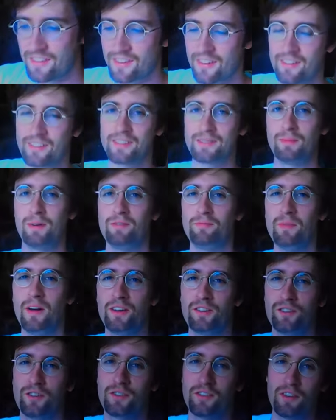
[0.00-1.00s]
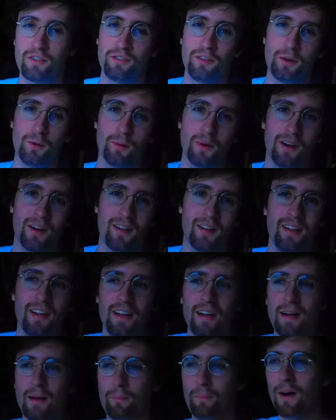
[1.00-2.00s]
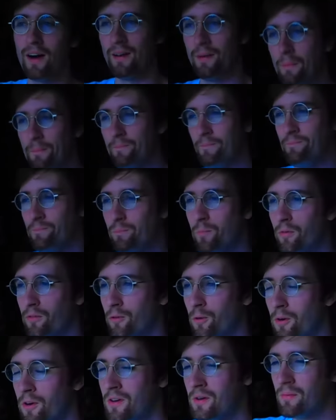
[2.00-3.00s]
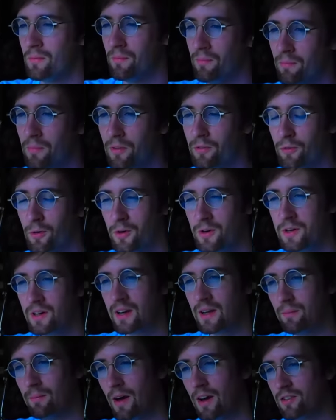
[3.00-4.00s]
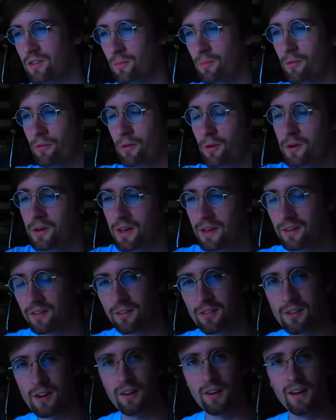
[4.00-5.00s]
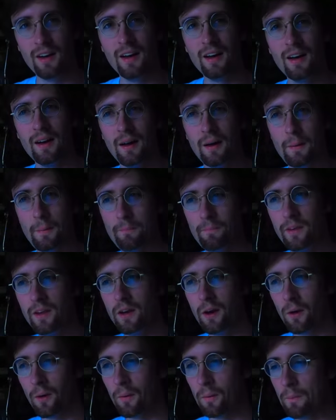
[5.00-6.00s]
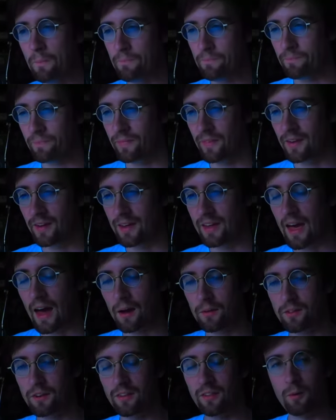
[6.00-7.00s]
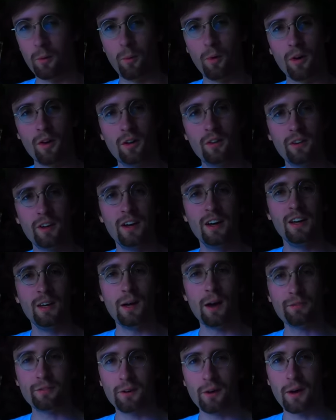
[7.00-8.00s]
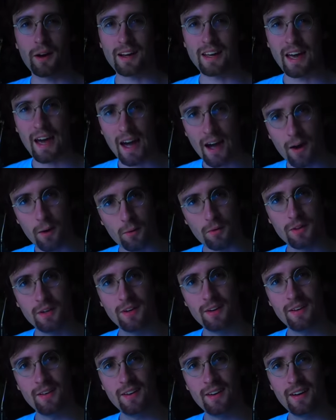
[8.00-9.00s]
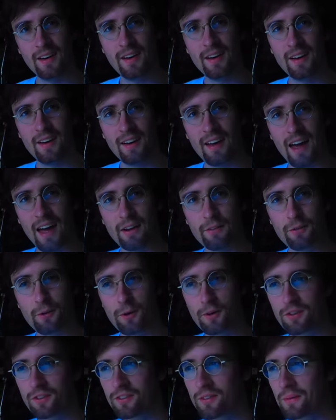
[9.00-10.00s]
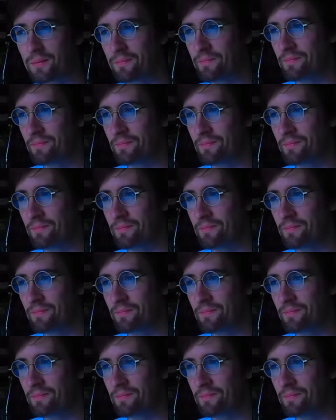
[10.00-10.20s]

system of measures, if you will. But before you, before you can measure, before you can start, you know, counting the world, you have to know how to count. And of course,